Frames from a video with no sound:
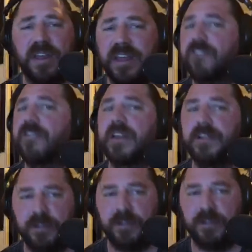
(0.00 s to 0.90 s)
hear any
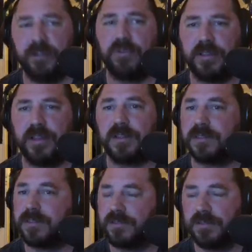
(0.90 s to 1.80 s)
news on
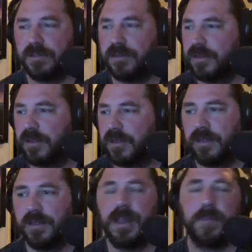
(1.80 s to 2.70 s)
this,
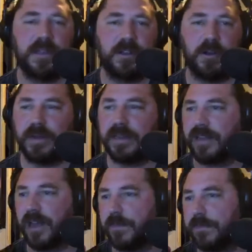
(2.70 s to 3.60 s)
let me know
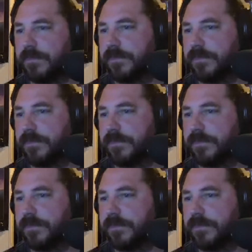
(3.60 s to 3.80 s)
anytime.